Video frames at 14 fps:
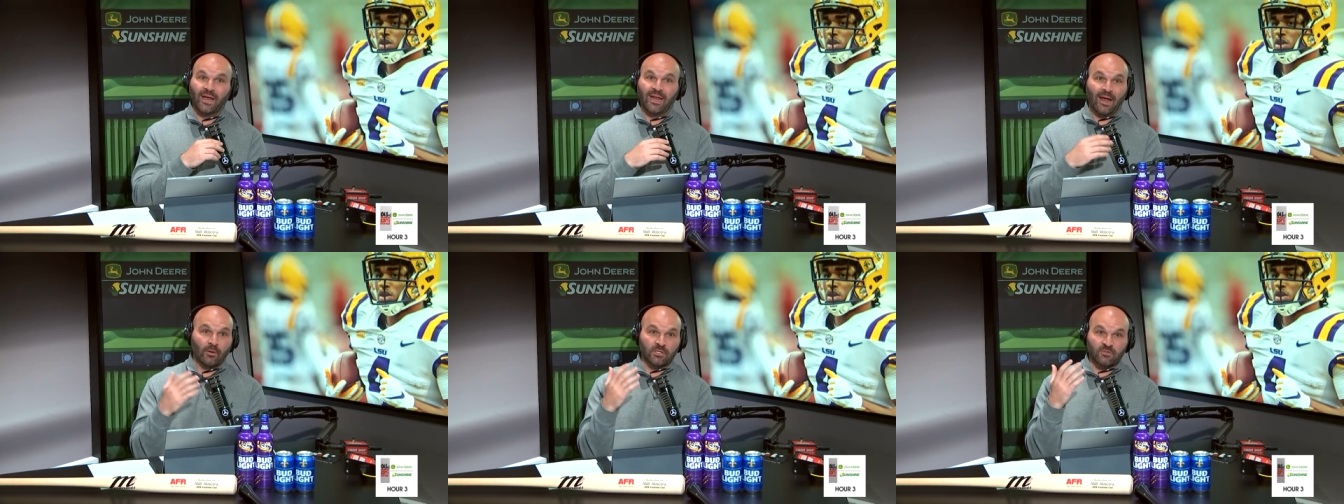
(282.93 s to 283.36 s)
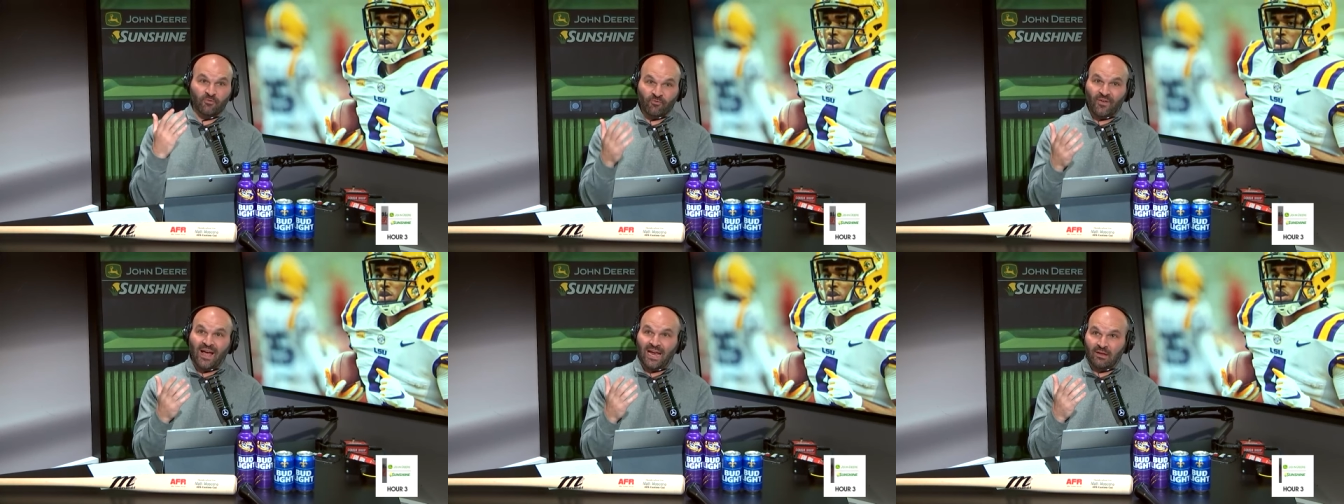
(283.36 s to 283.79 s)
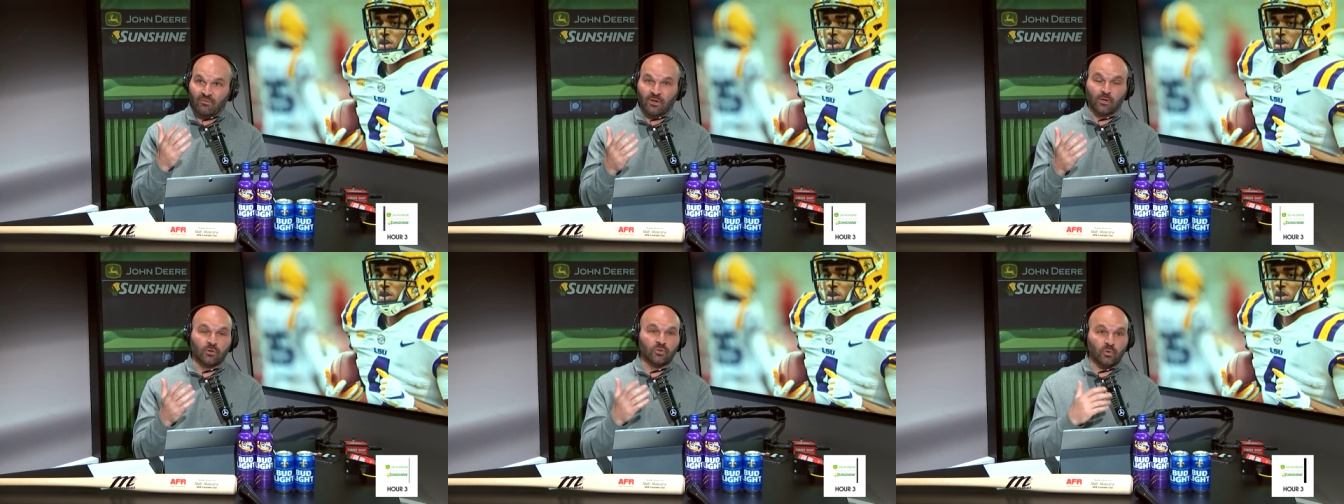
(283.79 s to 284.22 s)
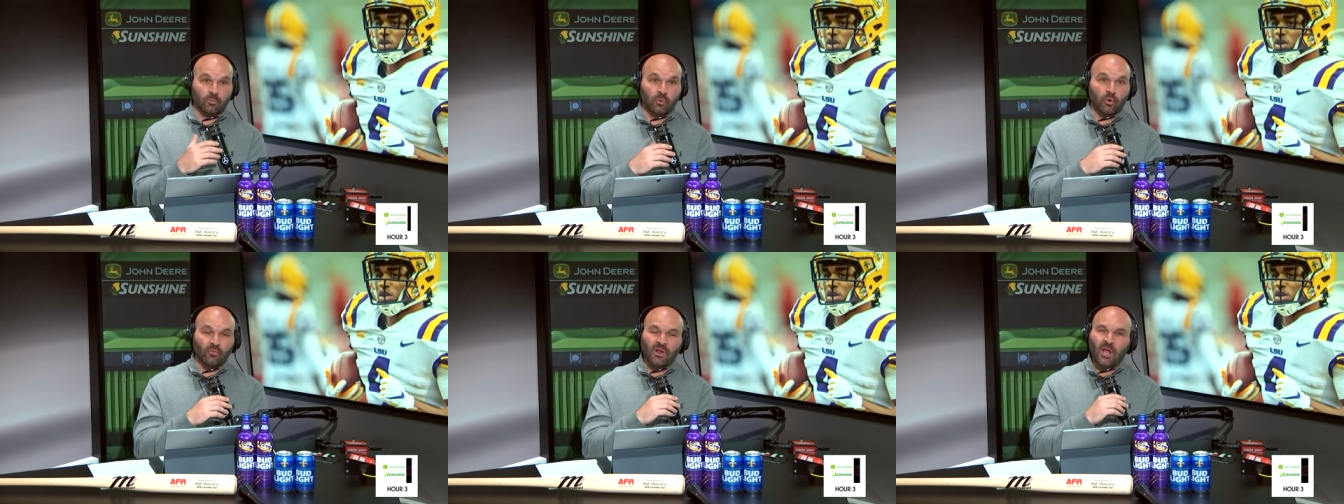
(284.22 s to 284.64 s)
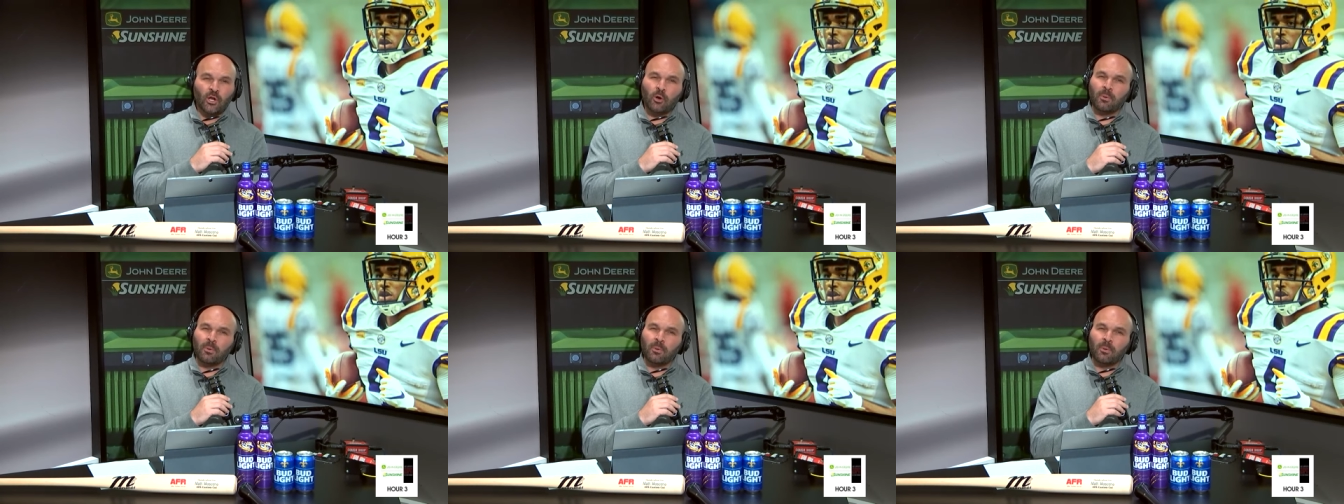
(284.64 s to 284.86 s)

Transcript: And now it's five years removed.